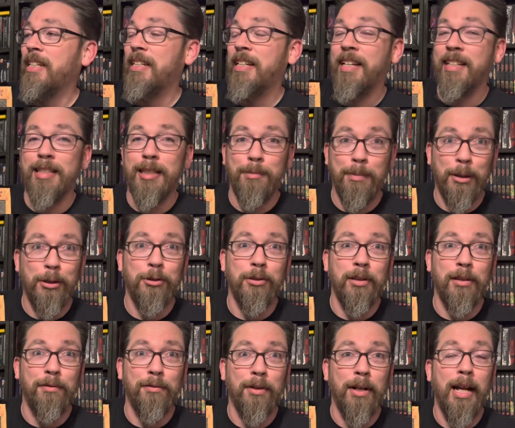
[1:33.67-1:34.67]

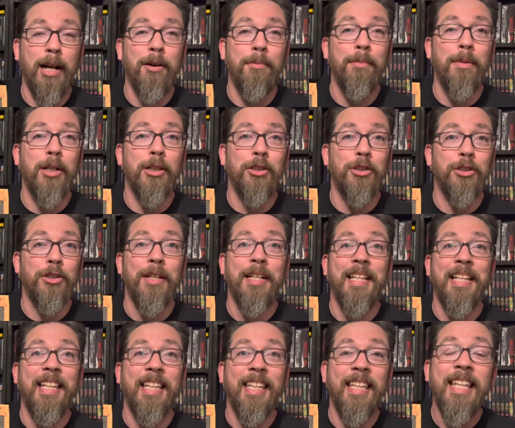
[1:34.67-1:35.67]
especially for how much
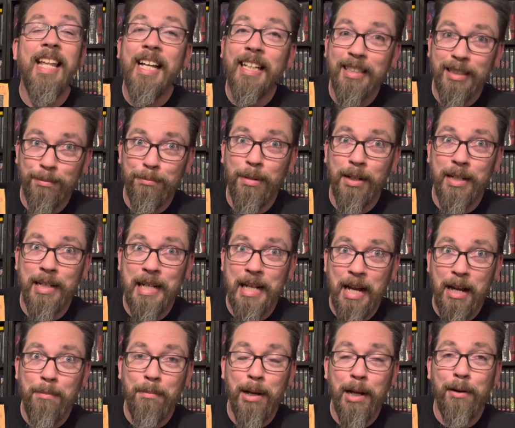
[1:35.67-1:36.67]
less money
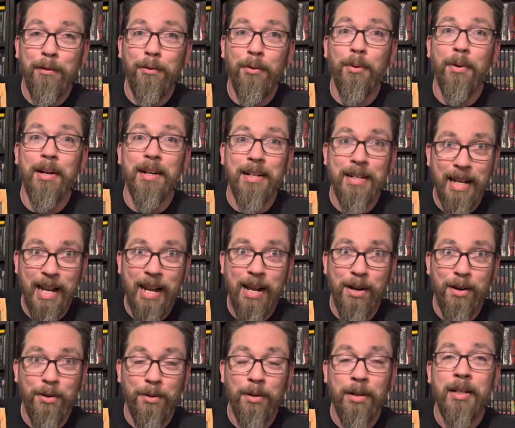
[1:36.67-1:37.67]
I paid for it
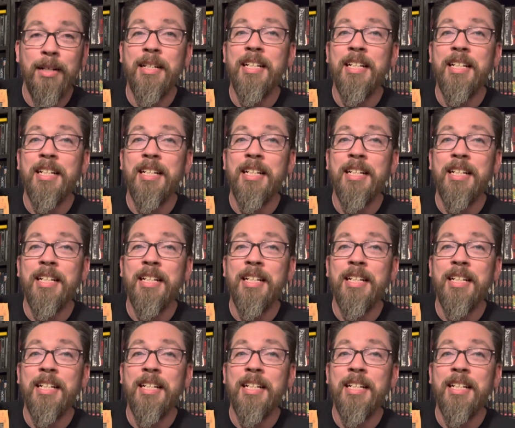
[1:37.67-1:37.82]
now